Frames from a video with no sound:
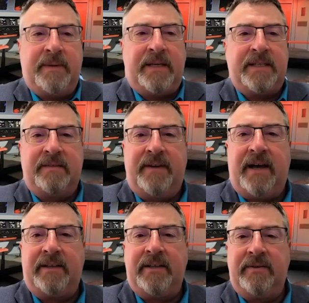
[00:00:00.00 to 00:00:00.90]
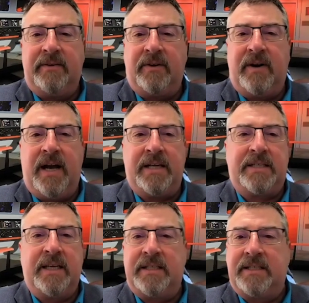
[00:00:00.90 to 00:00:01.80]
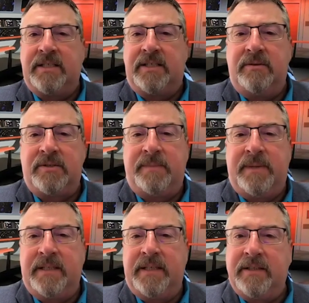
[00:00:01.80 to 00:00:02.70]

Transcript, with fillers: because the value of your asset is its usability